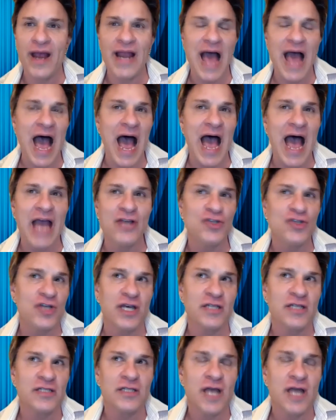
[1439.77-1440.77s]
And I
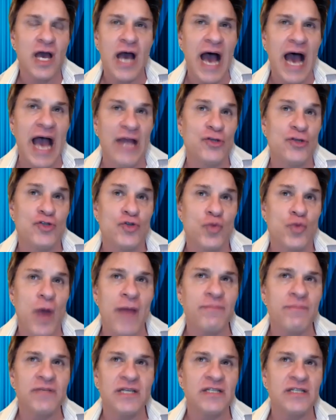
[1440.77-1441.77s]
just, I dreamt